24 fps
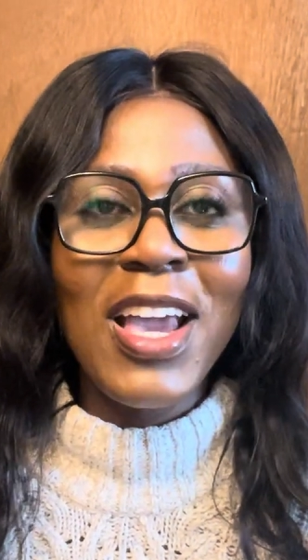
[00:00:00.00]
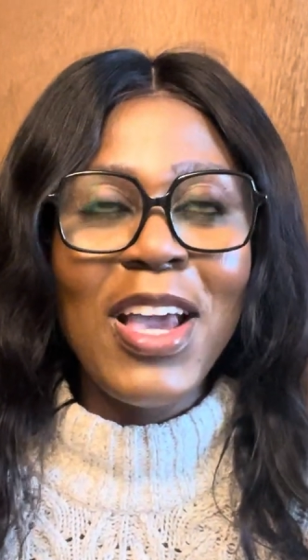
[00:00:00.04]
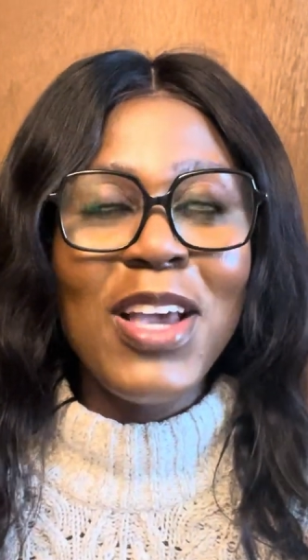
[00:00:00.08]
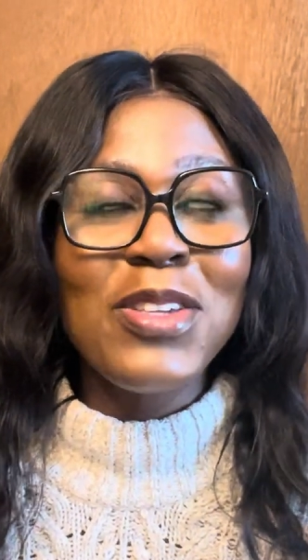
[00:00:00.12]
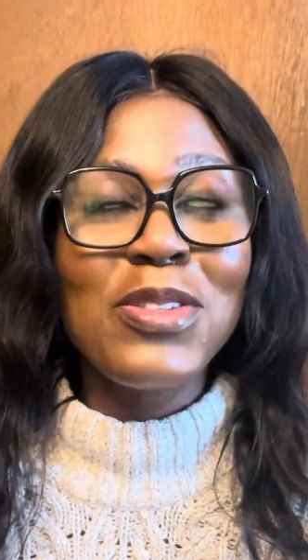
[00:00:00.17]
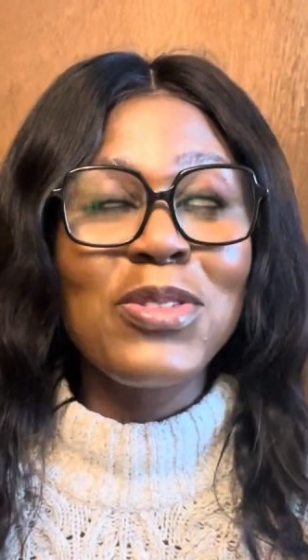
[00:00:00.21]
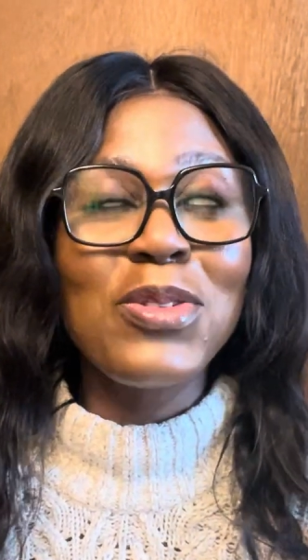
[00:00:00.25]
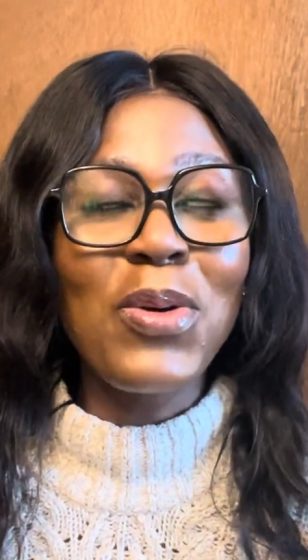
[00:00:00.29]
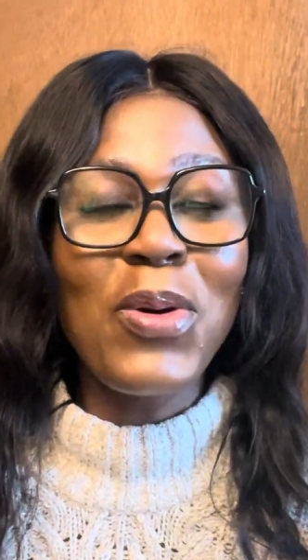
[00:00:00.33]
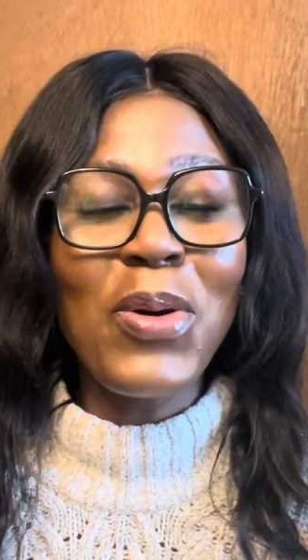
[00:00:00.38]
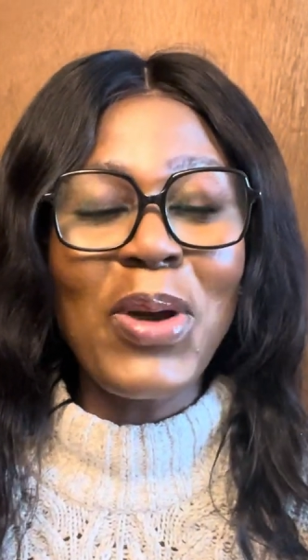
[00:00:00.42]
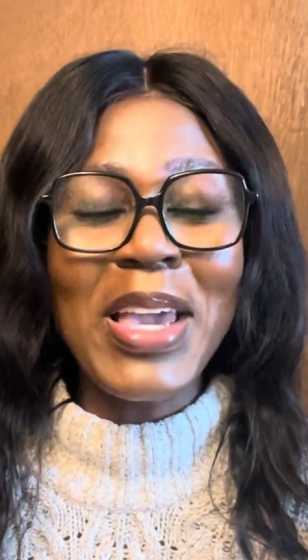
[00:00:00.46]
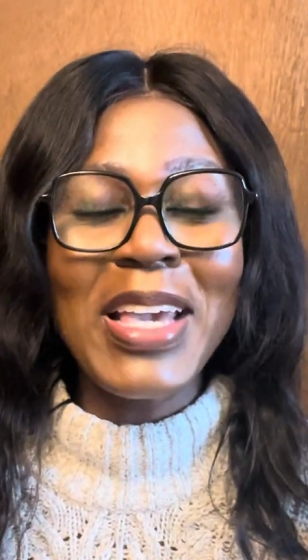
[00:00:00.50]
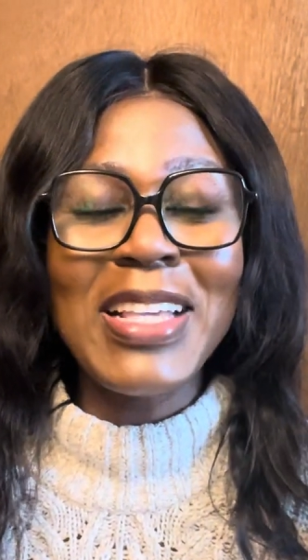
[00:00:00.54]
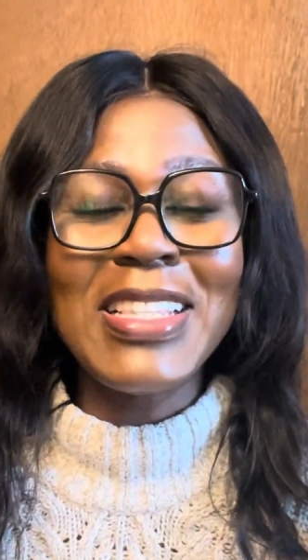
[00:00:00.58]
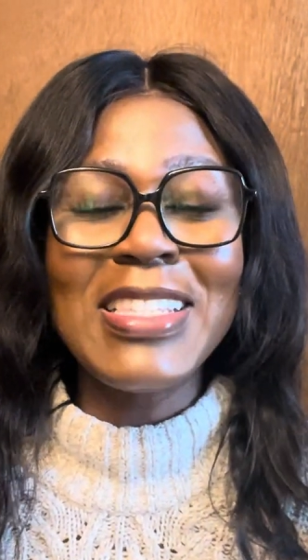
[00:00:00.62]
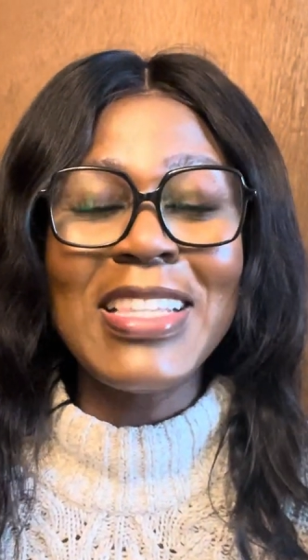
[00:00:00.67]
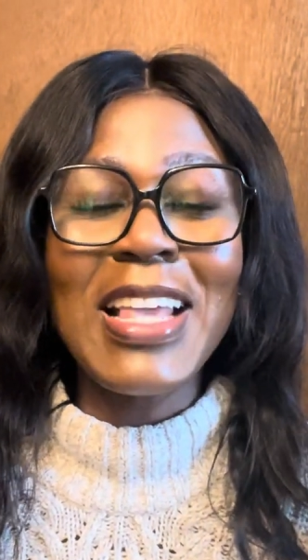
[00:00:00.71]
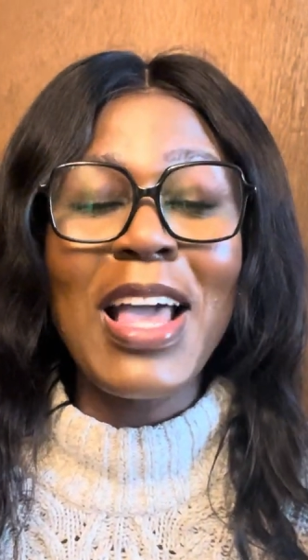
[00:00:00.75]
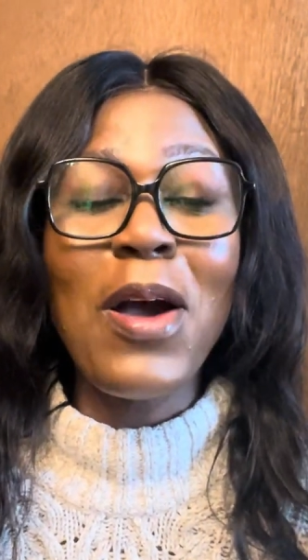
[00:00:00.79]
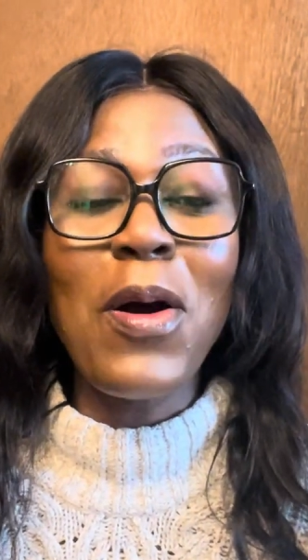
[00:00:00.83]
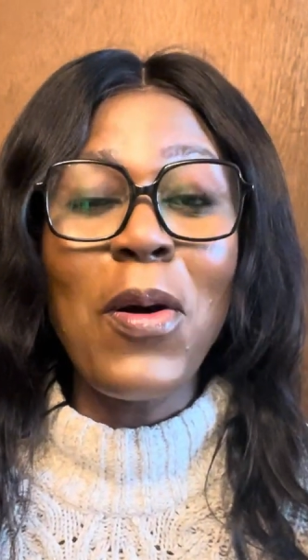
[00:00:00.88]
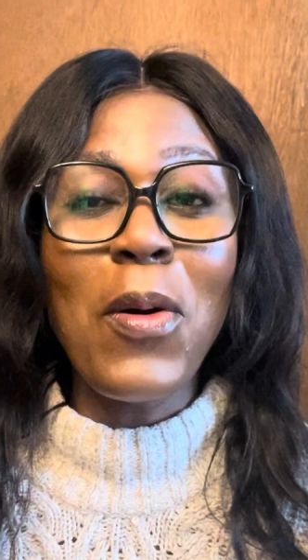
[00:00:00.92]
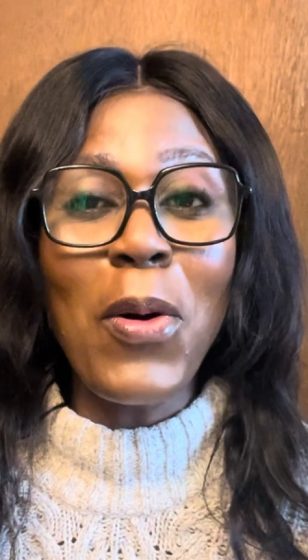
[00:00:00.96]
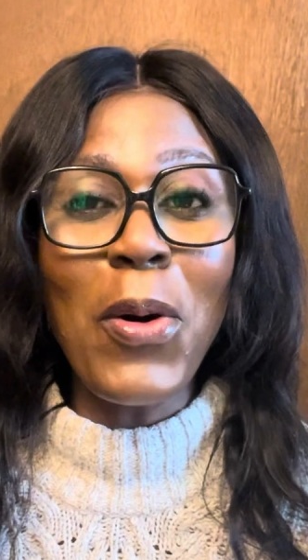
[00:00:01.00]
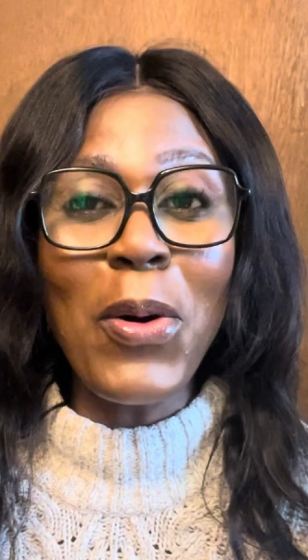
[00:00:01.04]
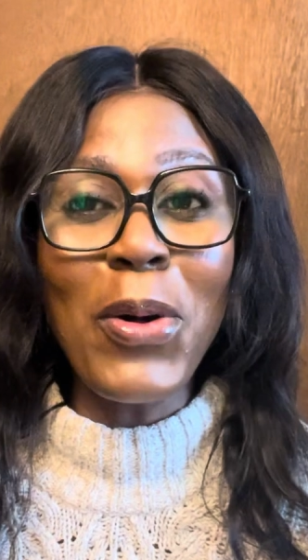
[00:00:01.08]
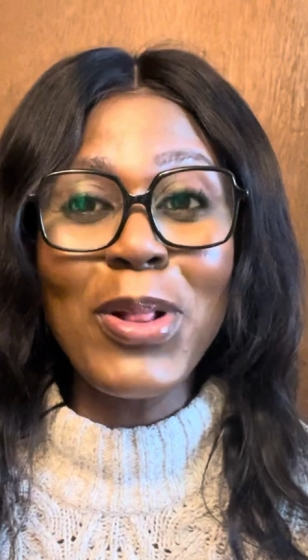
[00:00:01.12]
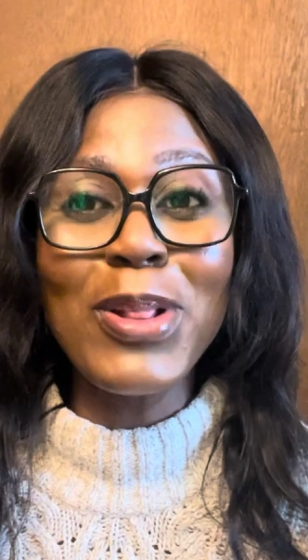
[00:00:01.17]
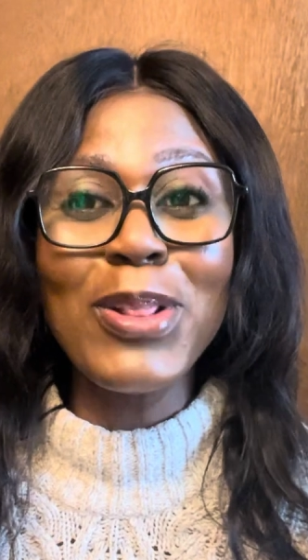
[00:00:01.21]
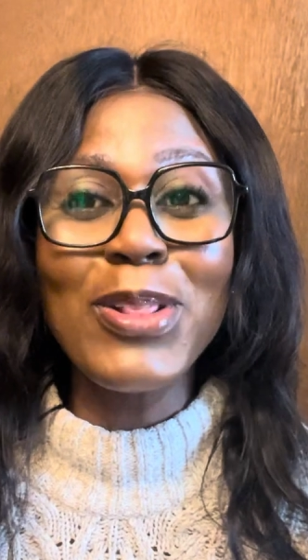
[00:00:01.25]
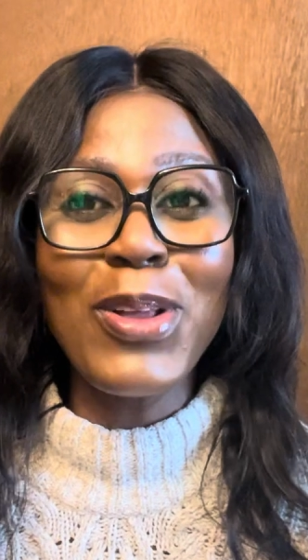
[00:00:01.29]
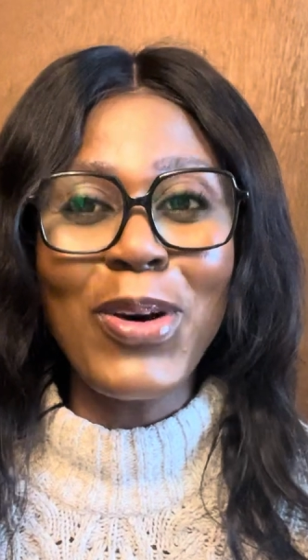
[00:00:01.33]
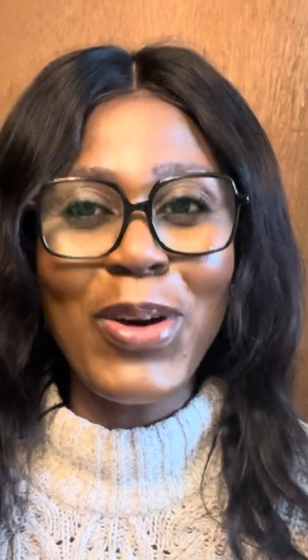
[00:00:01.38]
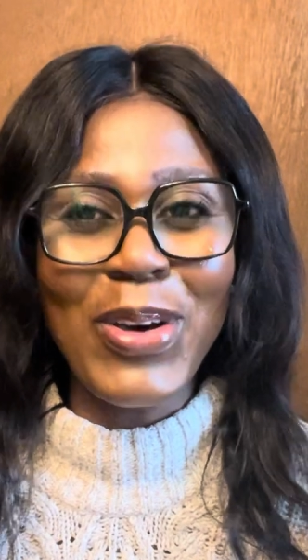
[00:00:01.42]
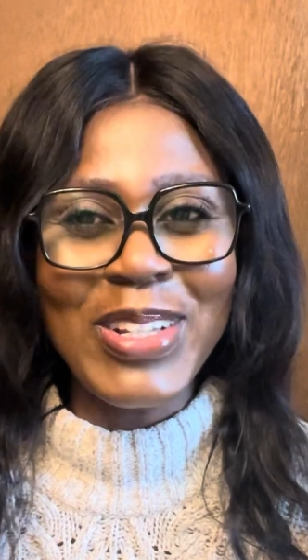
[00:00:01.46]
So it's a
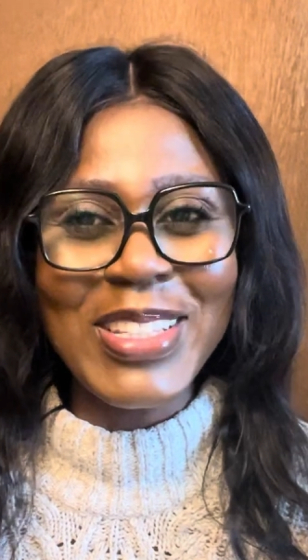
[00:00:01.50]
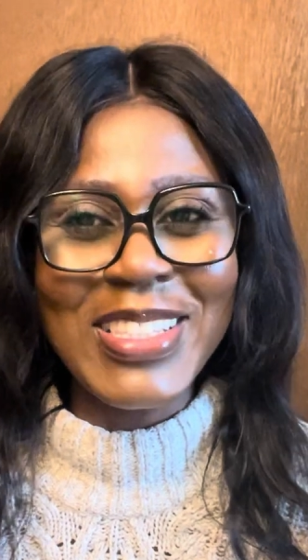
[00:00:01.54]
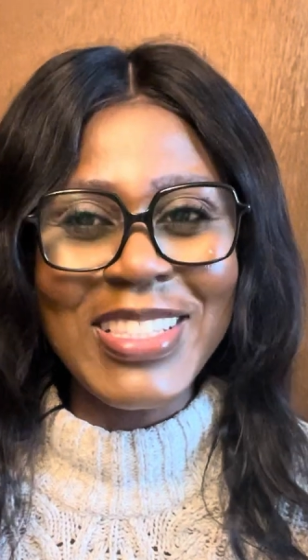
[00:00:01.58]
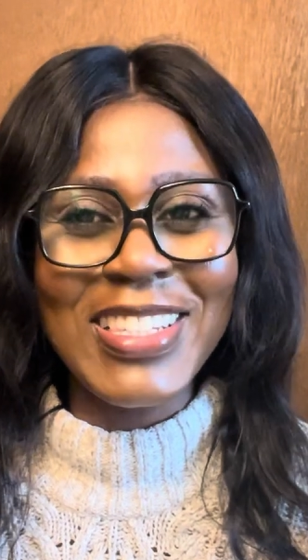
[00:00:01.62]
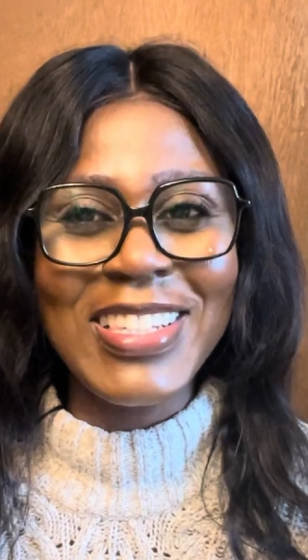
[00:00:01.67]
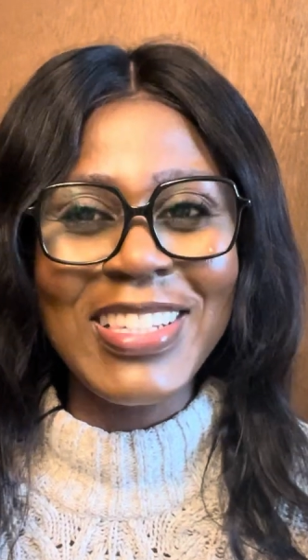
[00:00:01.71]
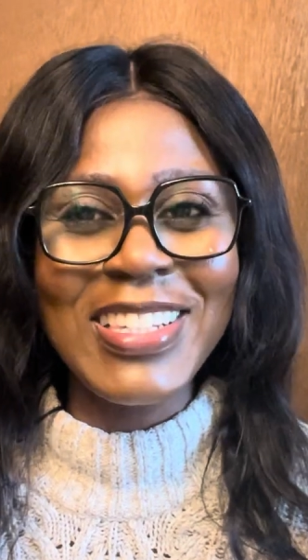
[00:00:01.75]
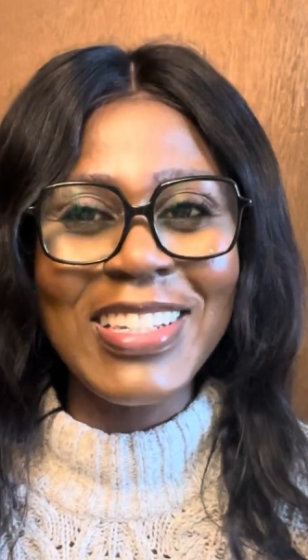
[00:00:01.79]
whole lot.